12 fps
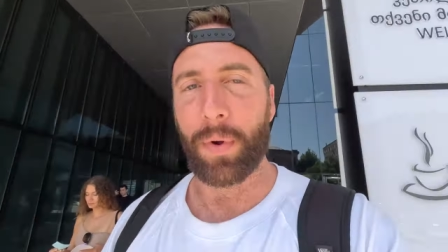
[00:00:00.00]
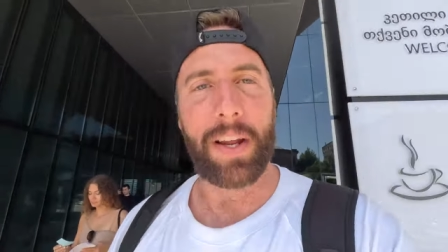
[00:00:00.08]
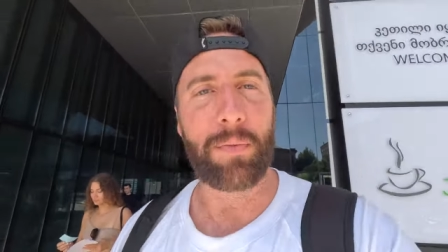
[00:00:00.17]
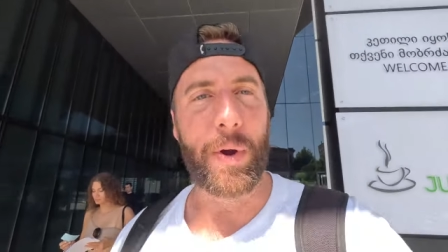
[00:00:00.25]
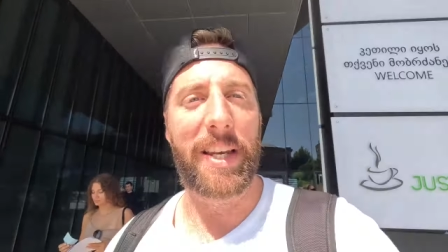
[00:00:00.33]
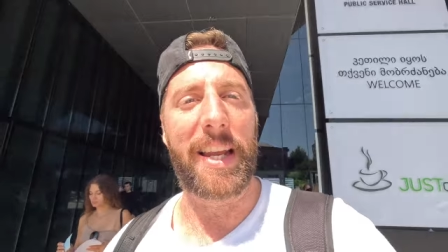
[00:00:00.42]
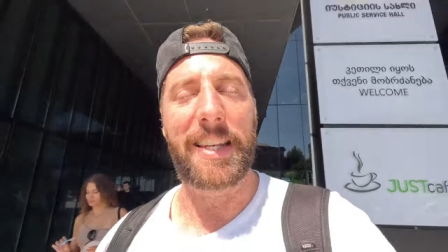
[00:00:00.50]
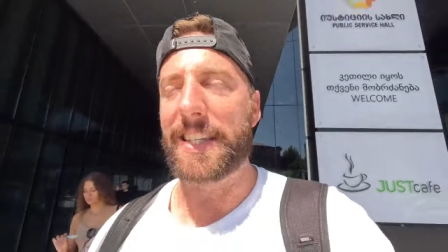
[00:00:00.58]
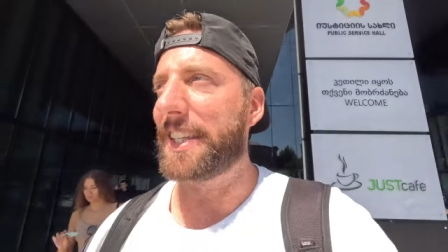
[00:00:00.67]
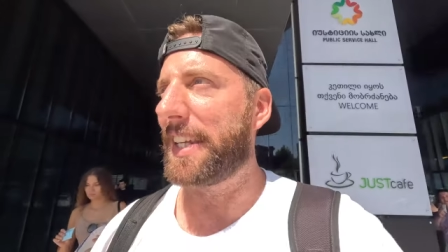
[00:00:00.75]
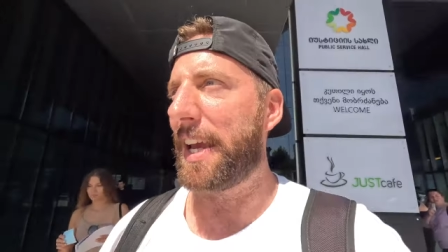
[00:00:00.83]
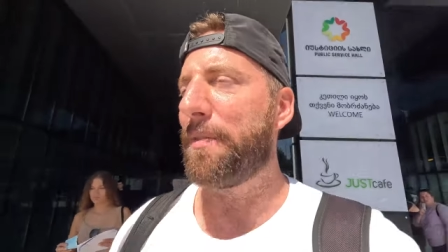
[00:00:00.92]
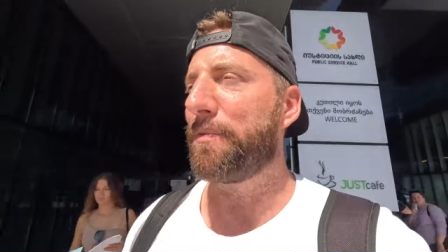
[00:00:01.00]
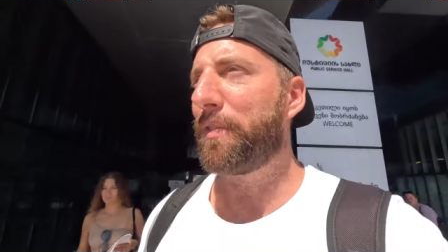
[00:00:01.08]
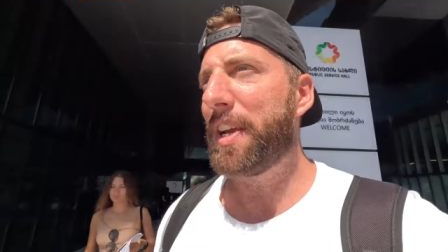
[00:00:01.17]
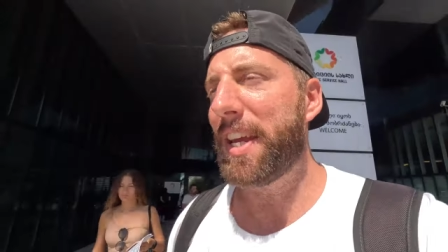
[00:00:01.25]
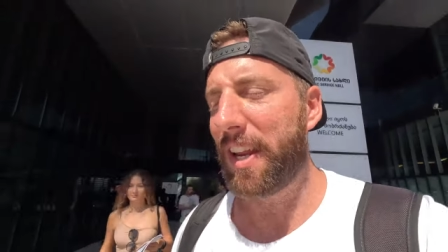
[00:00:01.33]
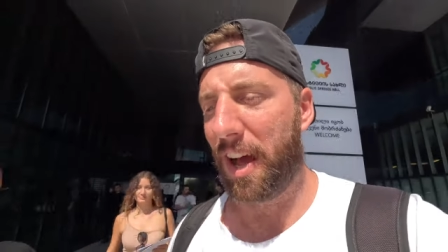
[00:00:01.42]
We, we did skim
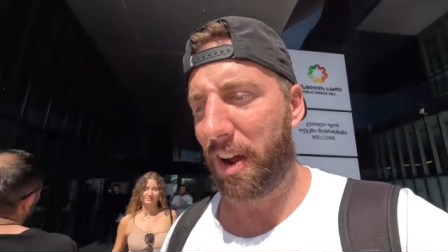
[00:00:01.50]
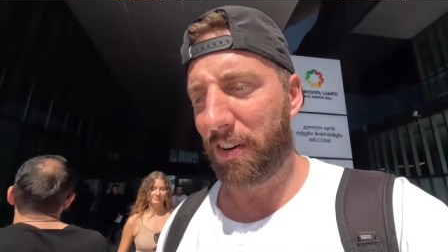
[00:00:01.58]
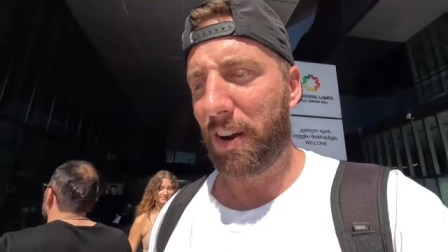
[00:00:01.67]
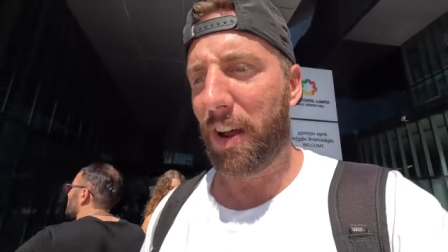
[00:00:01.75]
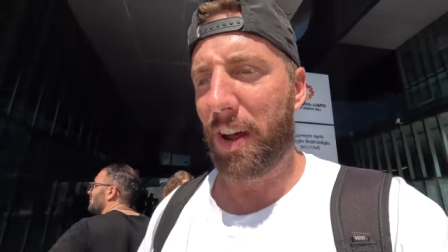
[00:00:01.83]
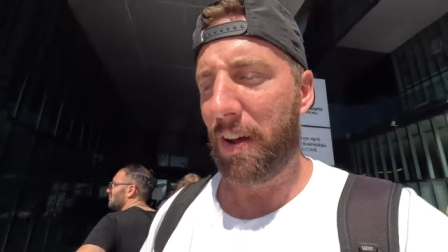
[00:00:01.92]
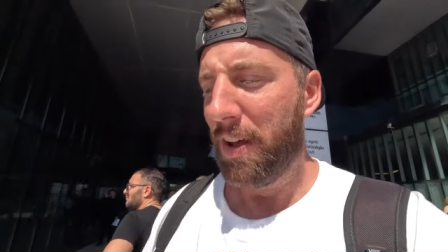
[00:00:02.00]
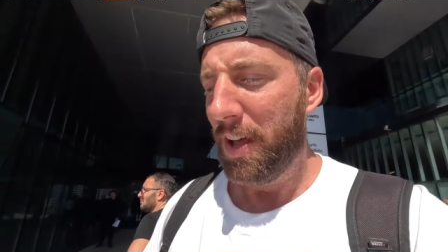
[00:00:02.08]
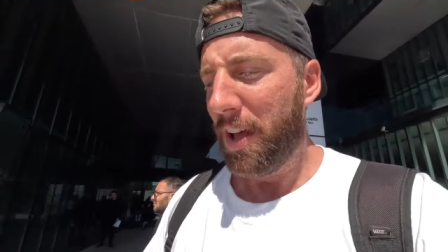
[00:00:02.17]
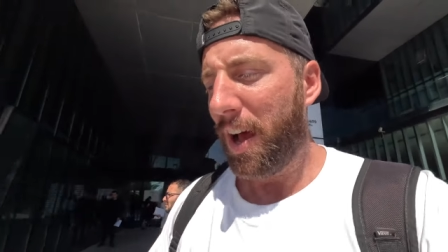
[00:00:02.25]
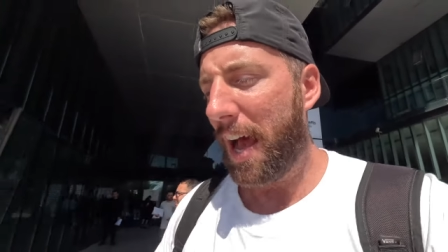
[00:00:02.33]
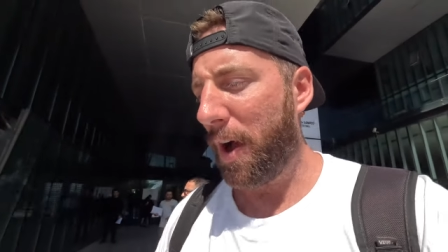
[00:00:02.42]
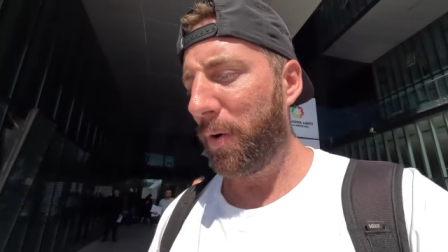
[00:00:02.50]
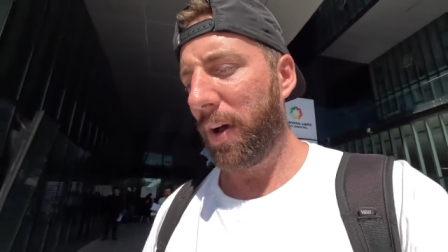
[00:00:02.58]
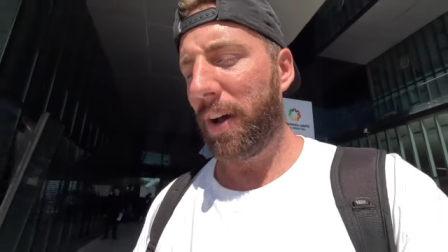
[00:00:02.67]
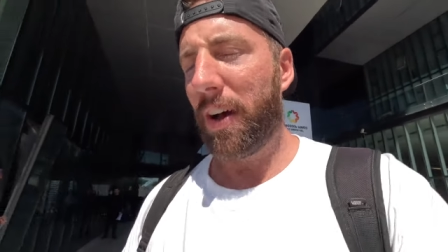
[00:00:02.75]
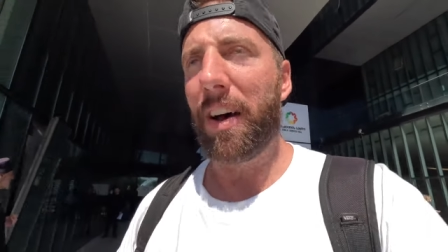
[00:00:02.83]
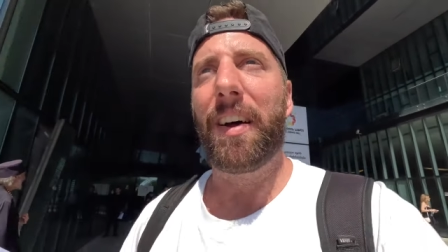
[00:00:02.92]
read our, uh, our
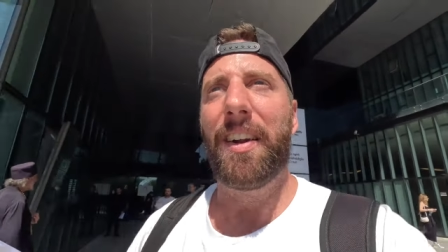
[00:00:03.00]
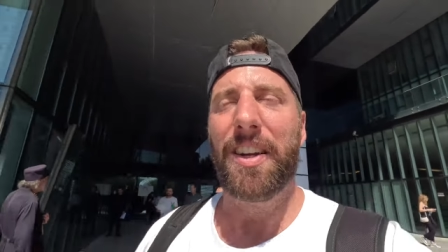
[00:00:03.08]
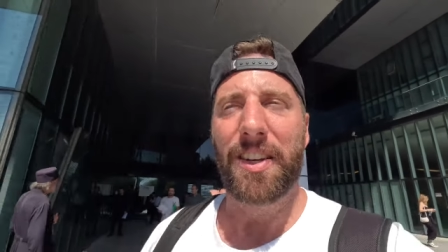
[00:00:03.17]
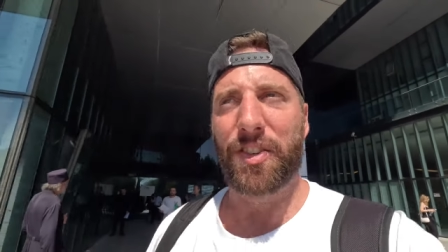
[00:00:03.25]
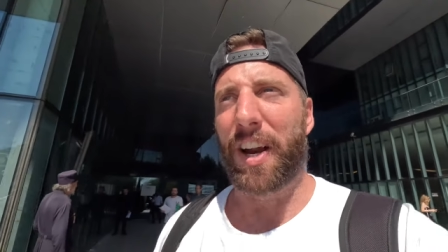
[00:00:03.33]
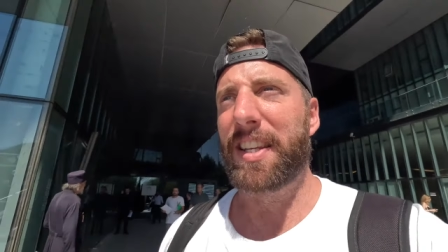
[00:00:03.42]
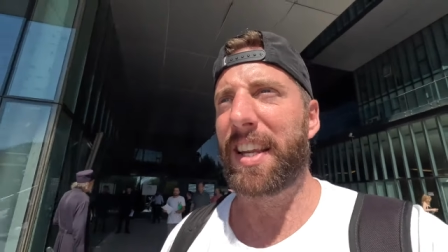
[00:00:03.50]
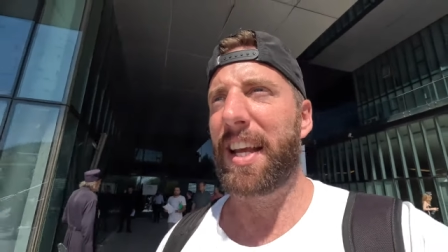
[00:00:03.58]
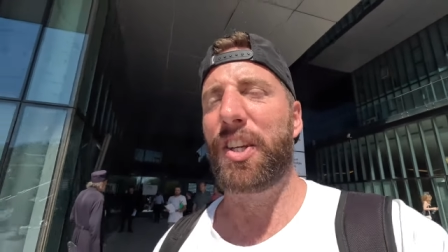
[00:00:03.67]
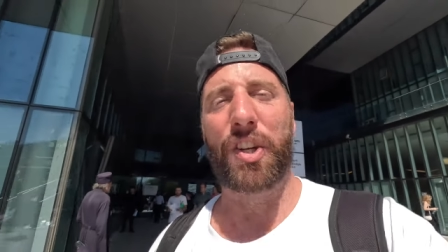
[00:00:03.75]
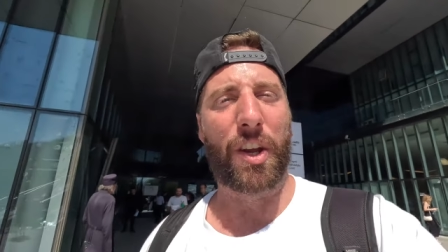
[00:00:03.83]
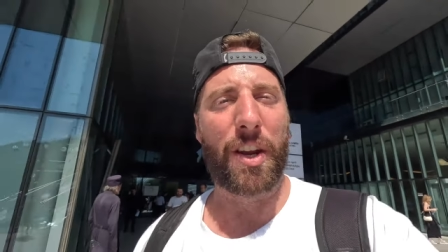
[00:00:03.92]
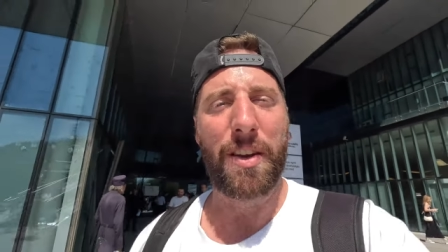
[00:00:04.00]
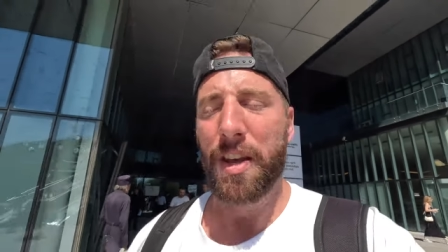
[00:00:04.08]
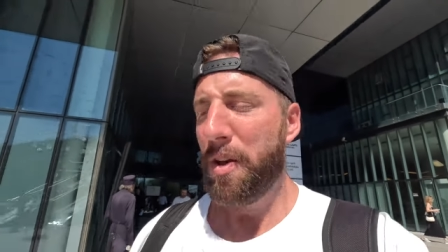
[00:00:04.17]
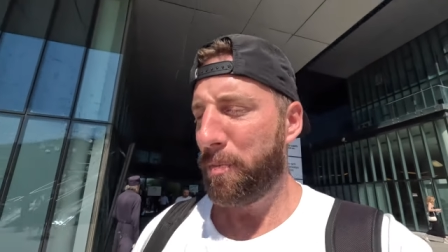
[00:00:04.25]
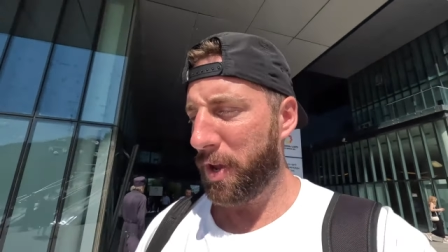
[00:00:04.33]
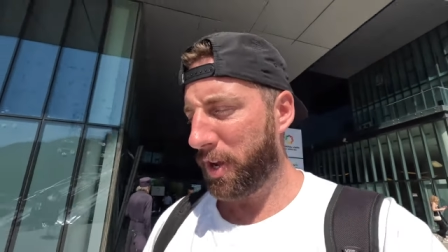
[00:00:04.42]
uh, translation,
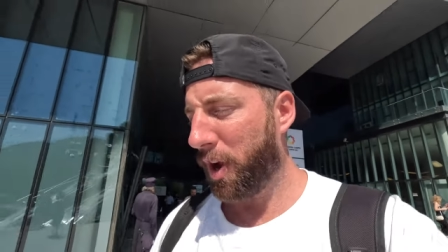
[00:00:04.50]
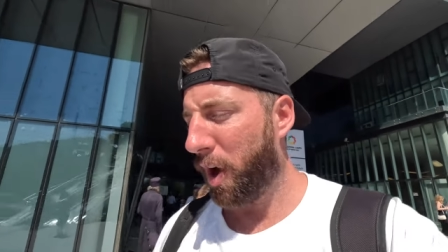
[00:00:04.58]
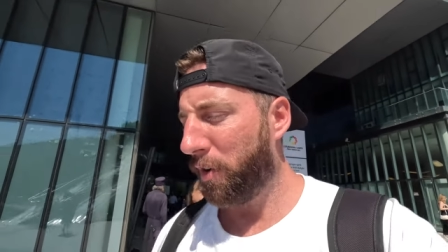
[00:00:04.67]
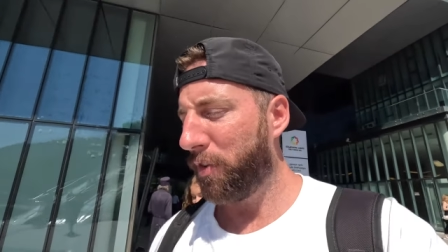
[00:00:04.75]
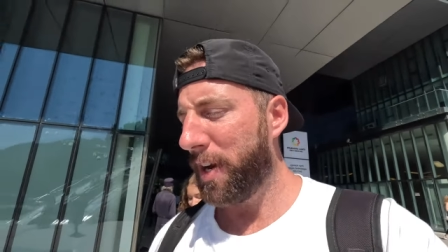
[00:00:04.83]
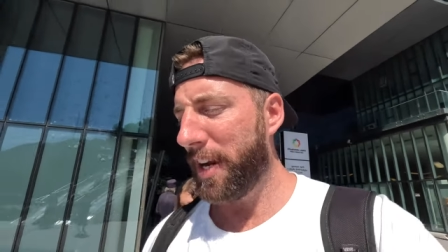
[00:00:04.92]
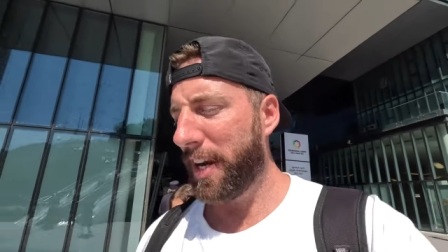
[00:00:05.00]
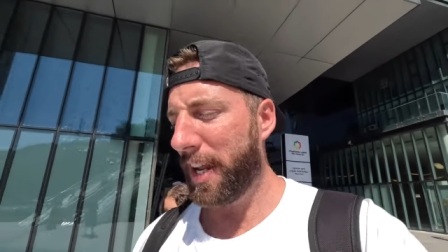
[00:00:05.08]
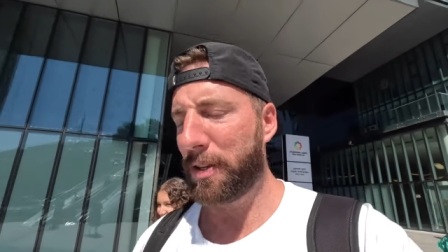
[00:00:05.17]
but you can't read it.